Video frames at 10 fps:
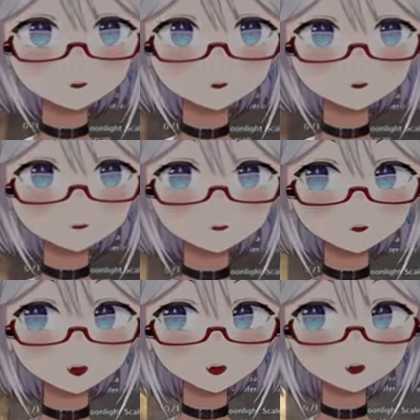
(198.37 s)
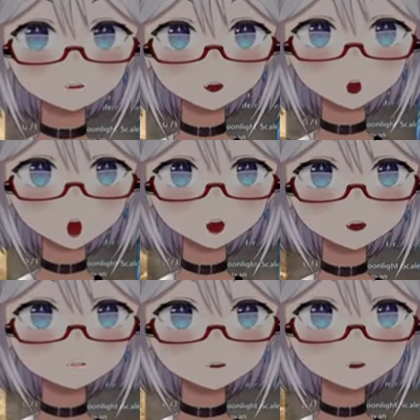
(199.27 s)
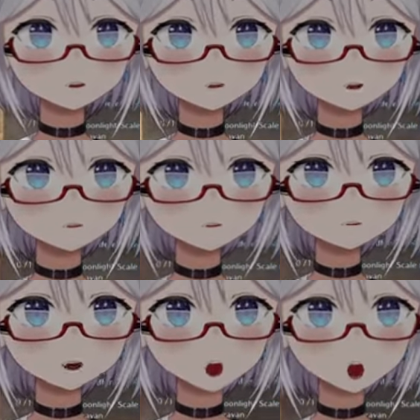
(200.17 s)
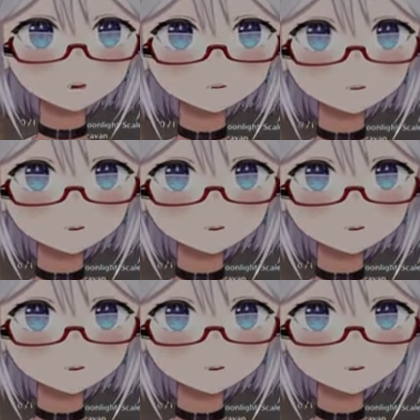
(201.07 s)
And get out of that purple after. He dropped some puddles.